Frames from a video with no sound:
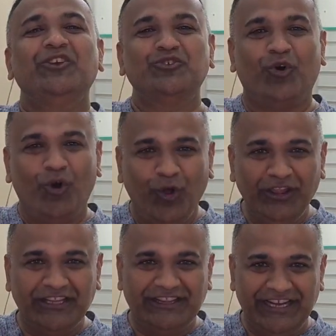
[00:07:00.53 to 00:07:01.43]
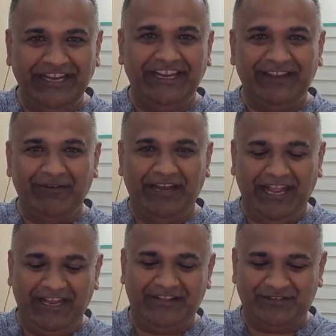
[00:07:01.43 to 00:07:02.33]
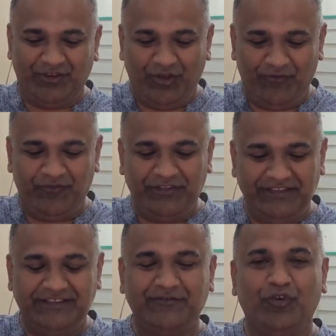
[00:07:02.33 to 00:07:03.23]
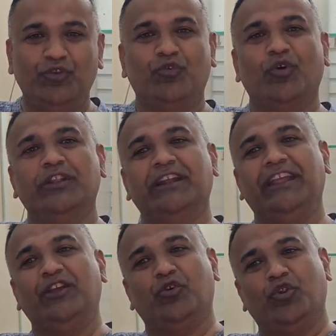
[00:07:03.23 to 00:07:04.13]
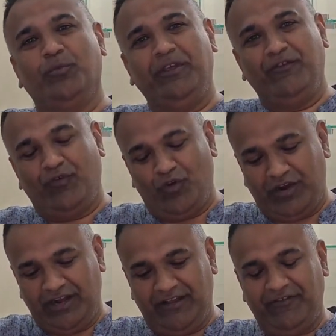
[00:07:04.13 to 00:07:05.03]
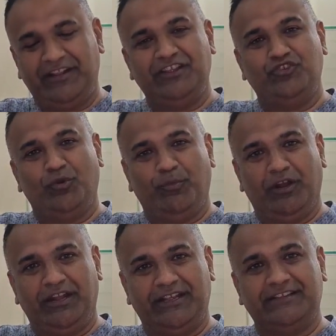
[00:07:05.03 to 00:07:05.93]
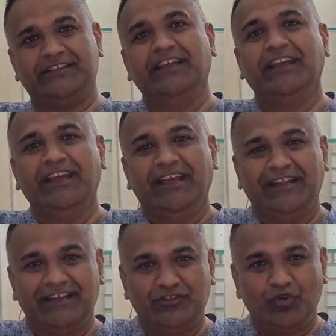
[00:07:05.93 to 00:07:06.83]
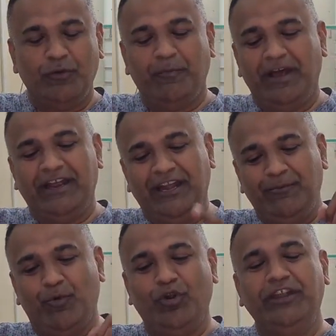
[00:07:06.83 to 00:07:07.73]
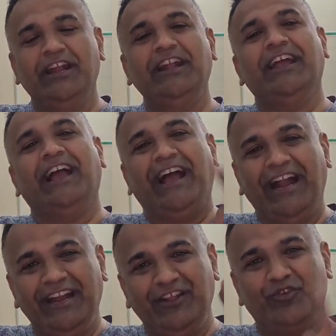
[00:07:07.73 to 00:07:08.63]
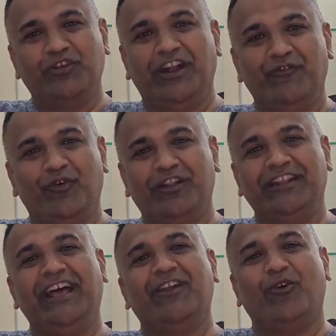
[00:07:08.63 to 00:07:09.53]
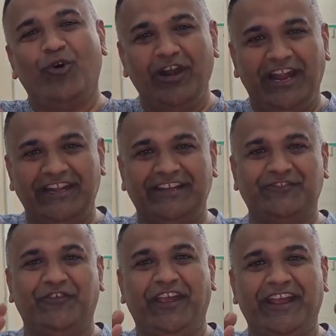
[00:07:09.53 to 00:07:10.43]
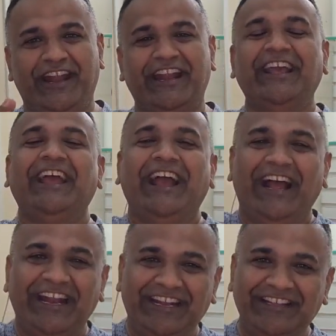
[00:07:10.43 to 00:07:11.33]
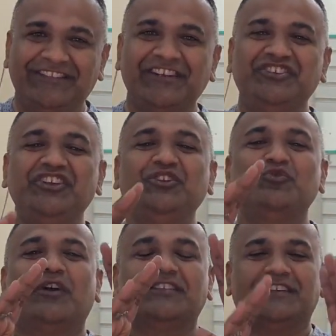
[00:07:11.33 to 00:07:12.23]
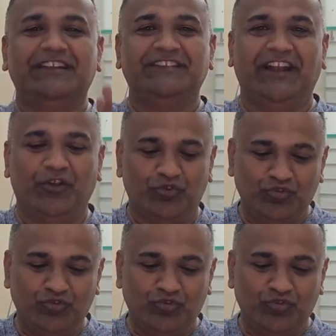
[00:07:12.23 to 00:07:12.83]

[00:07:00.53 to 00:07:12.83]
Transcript: So all the three legs of this, what you call that, economy, war and everything, geopolitics, the stock market, bond yield and Ukraine war, they are all at its fag end, and it is reaching towards crescendo.